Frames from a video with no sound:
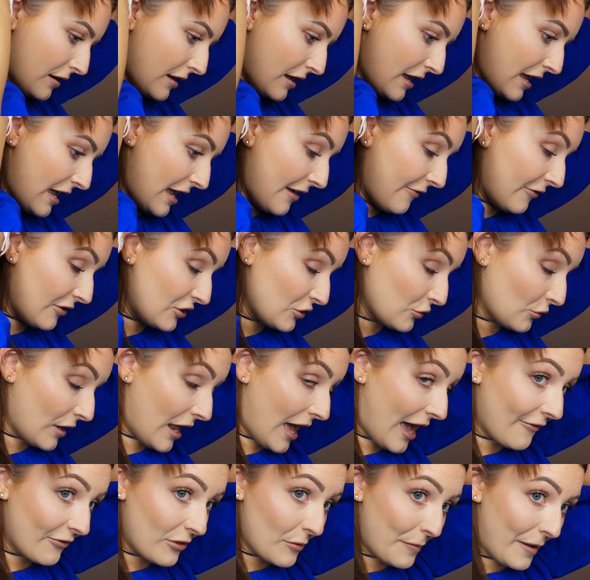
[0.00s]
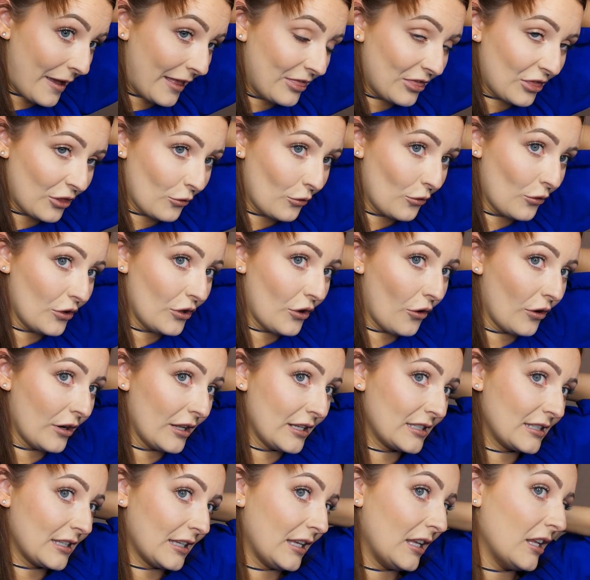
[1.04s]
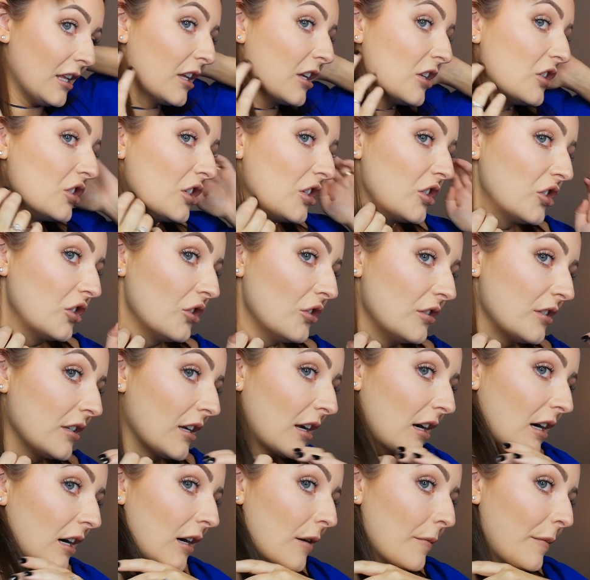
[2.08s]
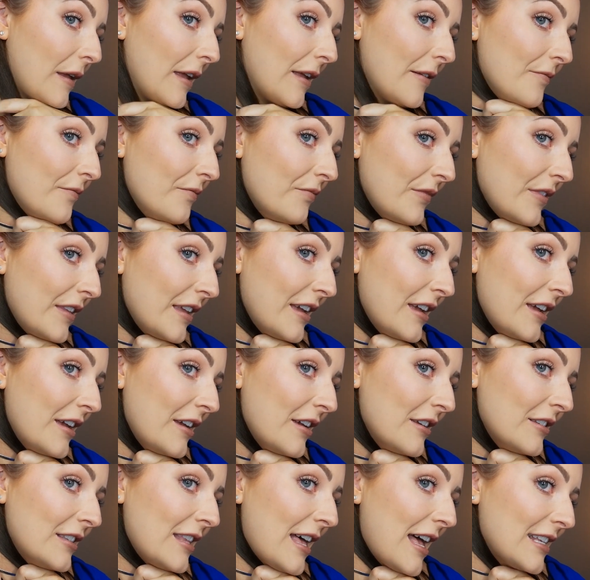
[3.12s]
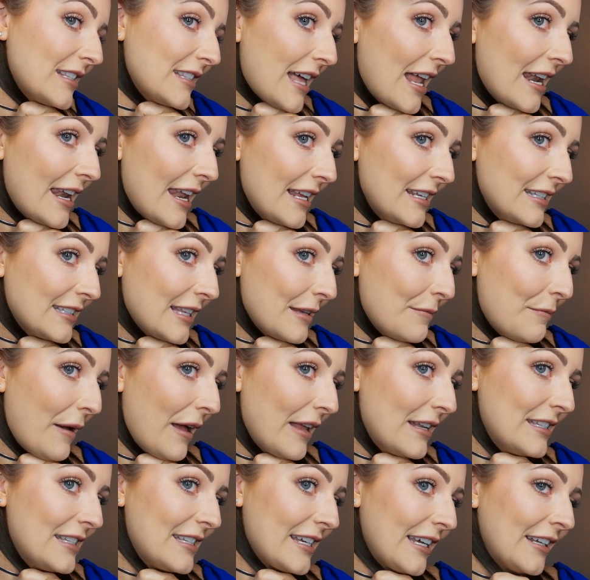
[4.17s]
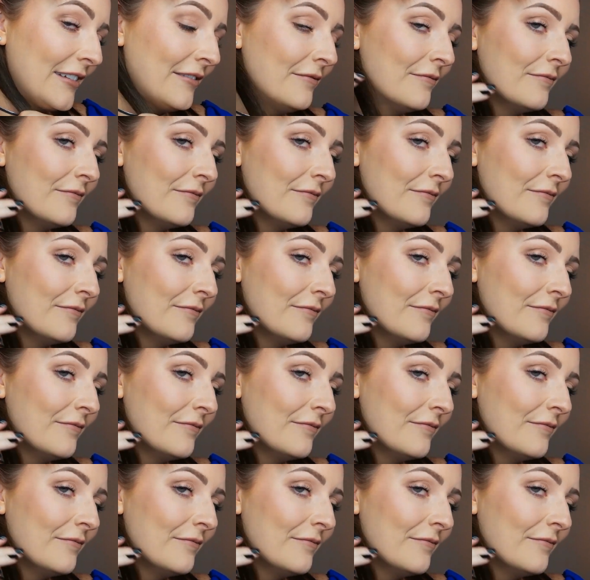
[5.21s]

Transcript: If you don't have the pin though, honestly, you can just use a Kirby. So that's that nicely pinned in.